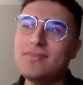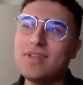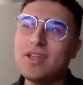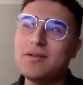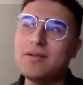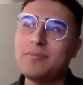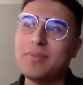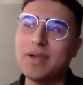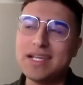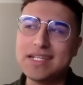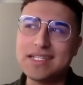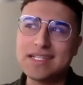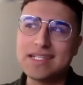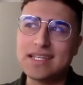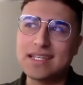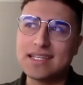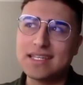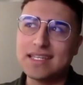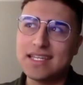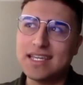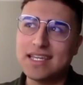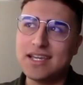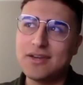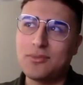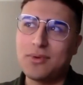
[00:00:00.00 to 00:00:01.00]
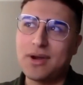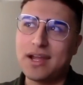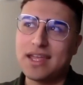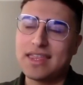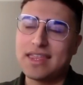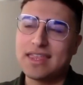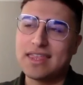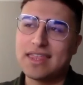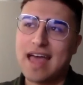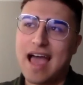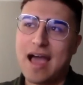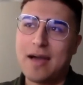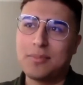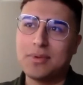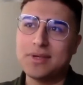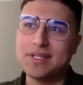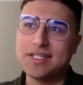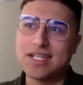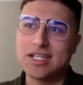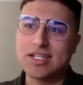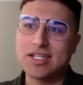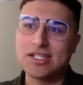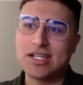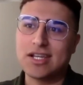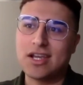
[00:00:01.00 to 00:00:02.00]
basically with that
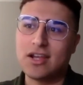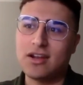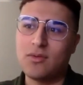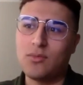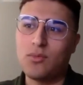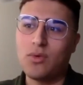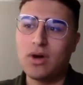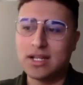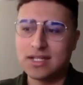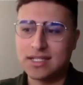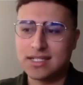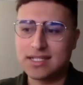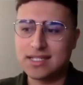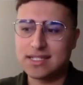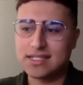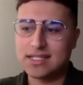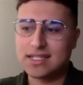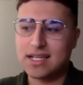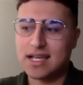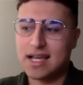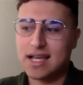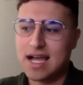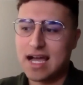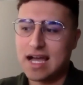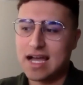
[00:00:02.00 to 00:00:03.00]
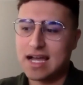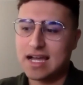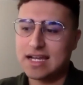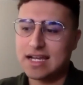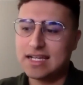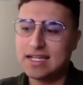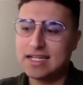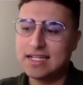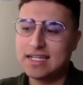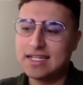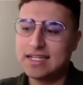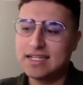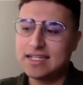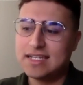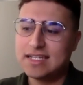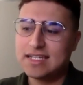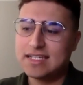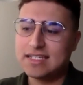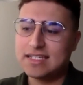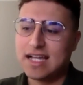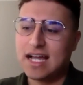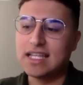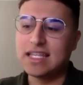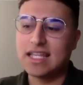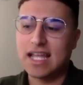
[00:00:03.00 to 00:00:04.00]
position, once
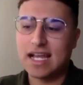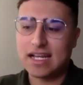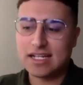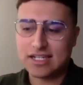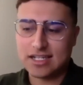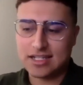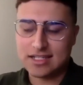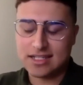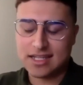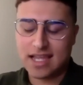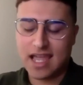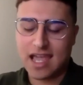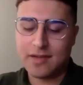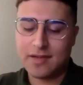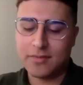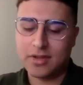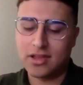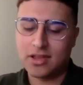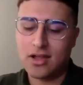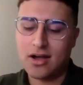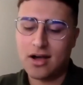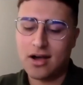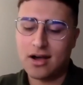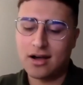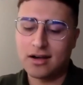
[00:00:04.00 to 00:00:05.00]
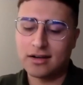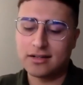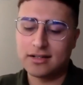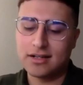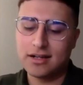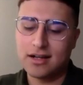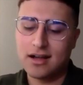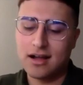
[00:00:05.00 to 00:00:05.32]
elections came along,